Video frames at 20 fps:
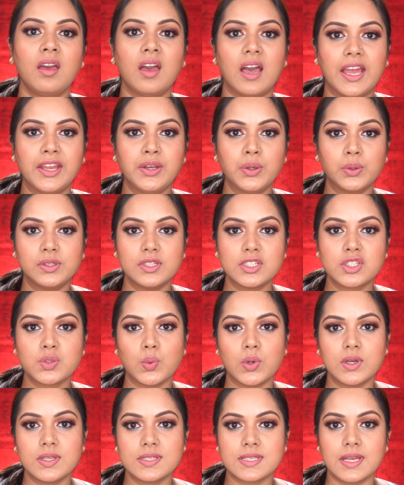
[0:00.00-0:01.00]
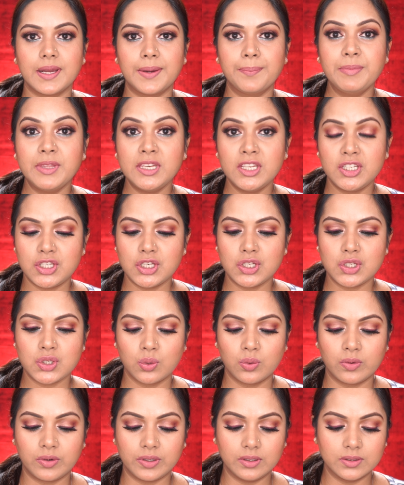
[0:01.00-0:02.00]
I know this was a mini
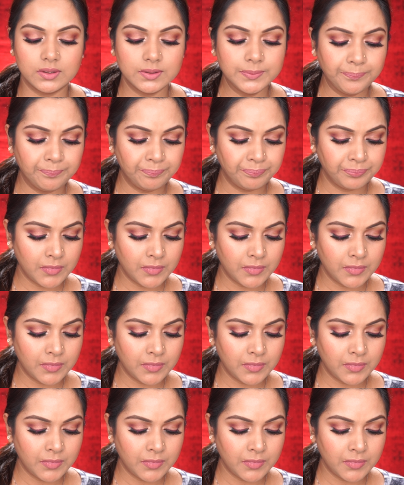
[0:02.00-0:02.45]
tutorial.